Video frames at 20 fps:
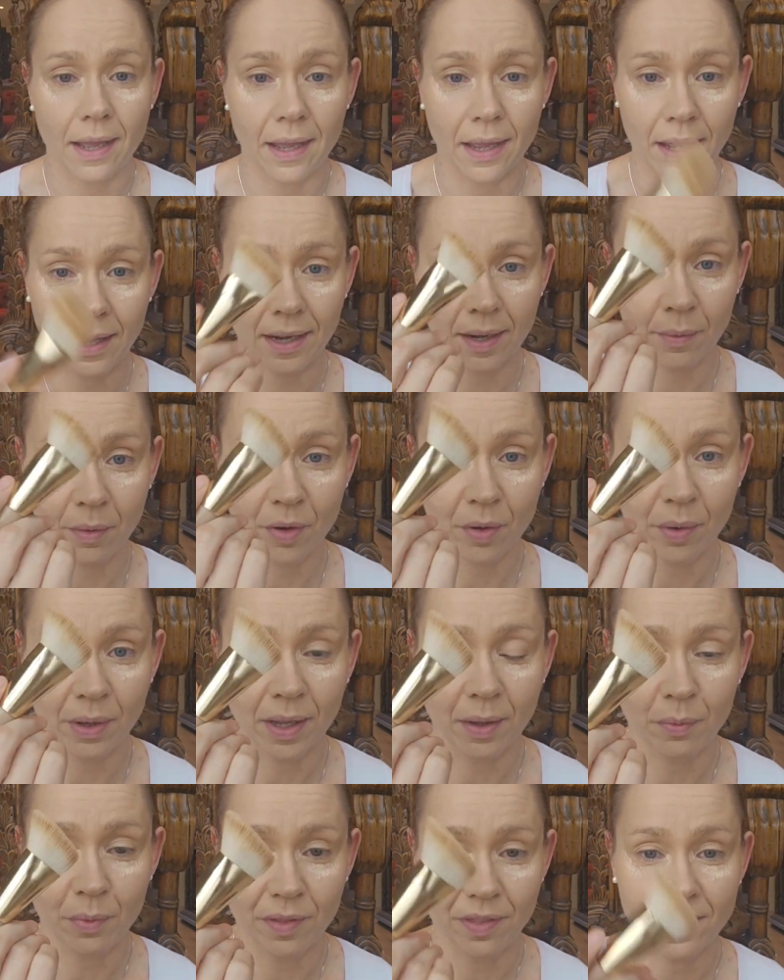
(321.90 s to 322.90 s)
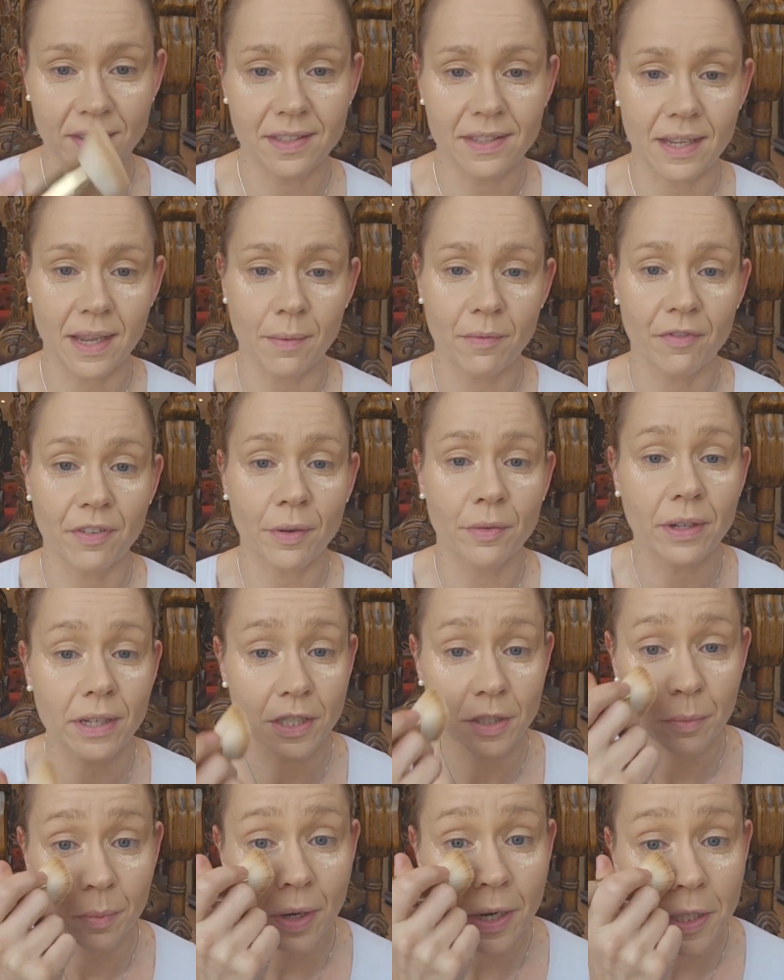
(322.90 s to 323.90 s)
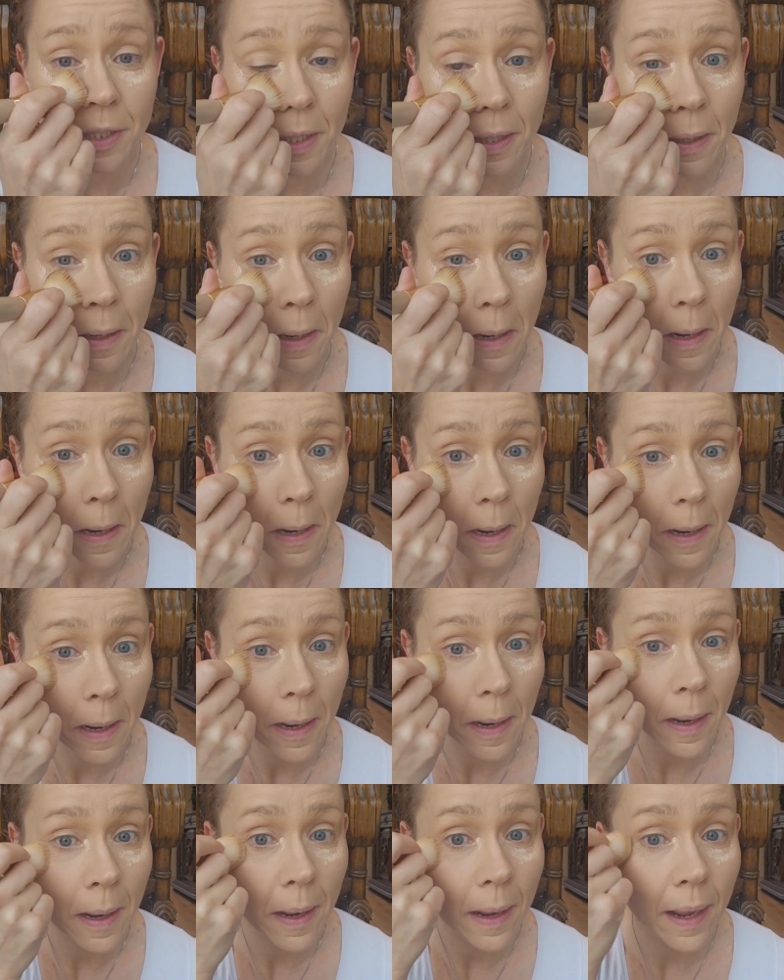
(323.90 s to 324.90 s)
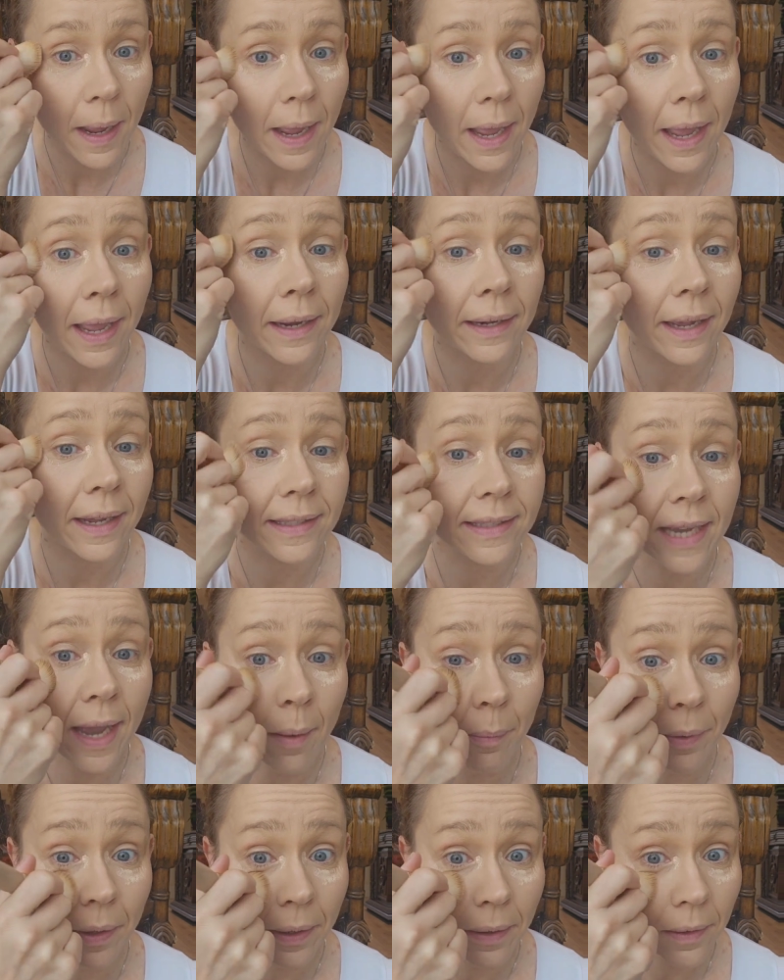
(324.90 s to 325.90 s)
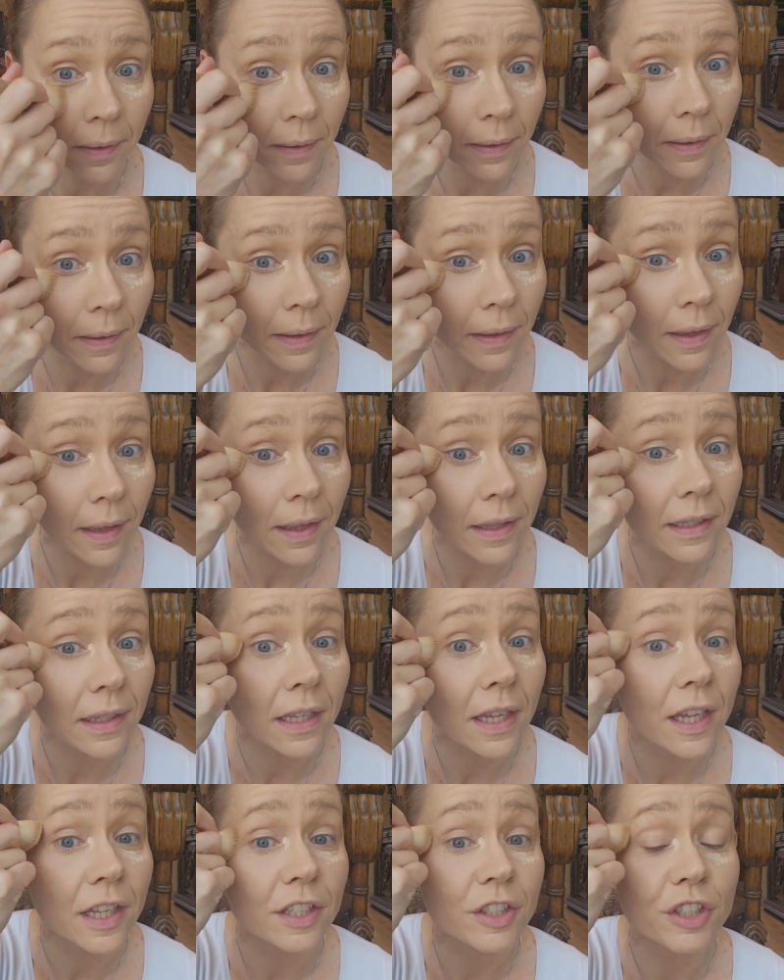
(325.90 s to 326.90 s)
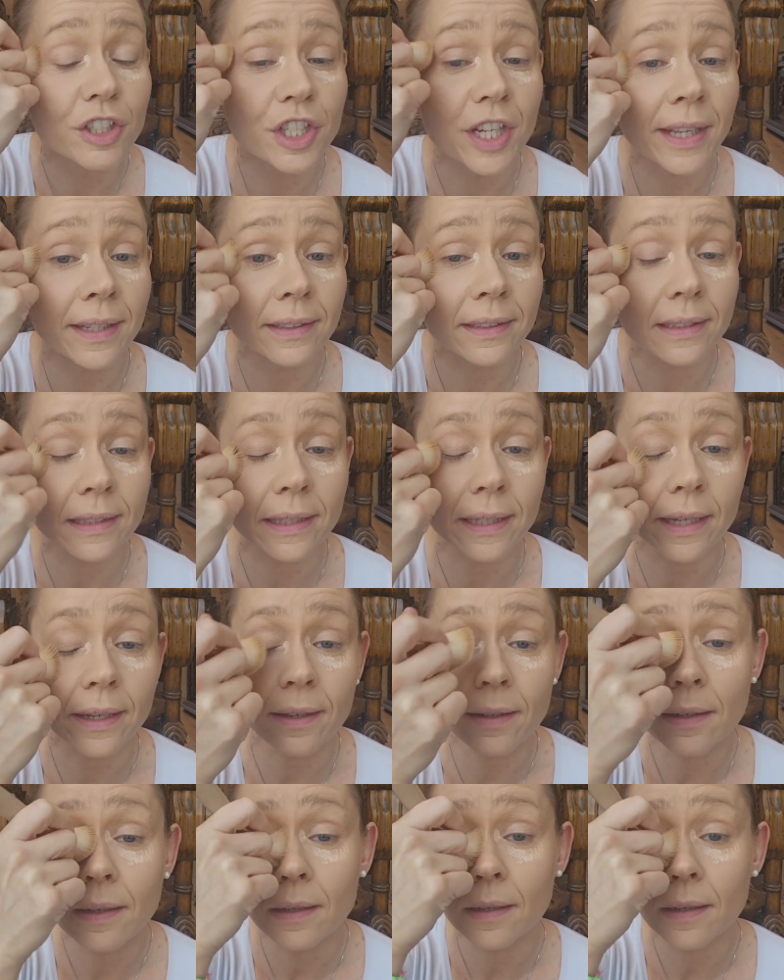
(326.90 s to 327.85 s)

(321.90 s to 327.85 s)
And I'm going in with the same foundation brush, and I tap it gently.